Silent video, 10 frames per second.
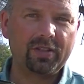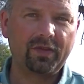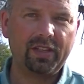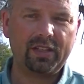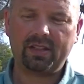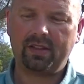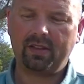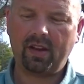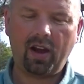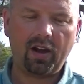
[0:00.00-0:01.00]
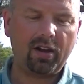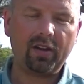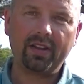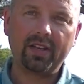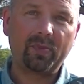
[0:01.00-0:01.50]
of this are
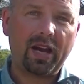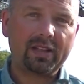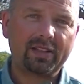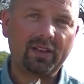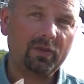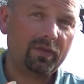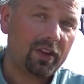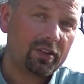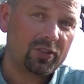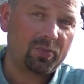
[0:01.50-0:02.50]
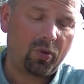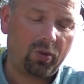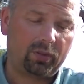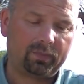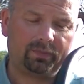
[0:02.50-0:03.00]
that it packs down very
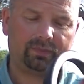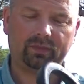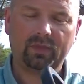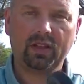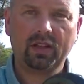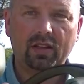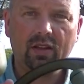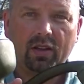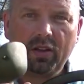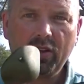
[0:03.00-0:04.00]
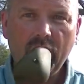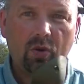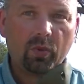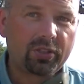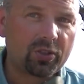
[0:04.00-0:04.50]
small,
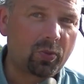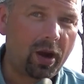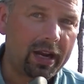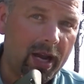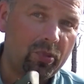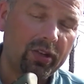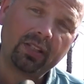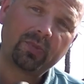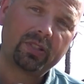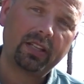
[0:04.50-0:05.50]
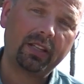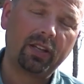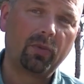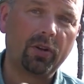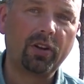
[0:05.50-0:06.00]
which is why I bring this
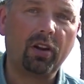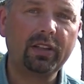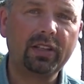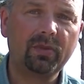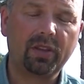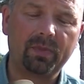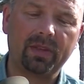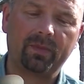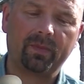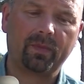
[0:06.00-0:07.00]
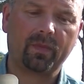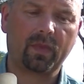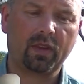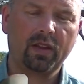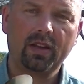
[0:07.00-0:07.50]
particular one on holiday with me.
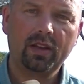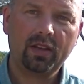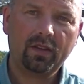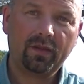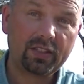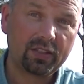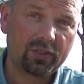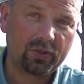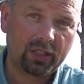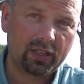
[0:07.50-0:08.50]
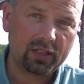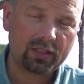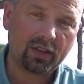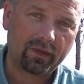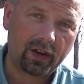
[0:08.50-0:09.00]
Fits in a
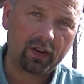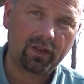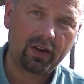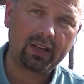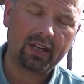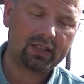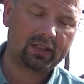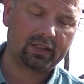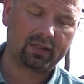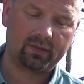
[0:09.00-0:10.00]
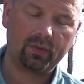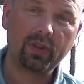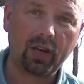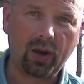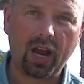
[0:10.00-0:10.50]
suitcase very, very nicely
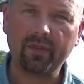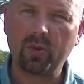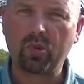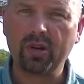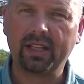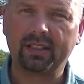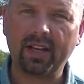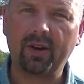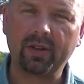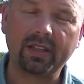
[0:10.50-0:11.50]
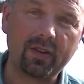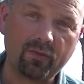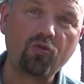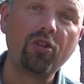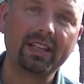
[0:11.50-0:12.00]
without having to break it down and
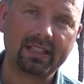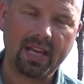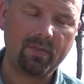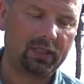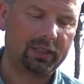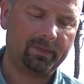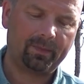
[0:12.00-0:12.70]
then reassemble it.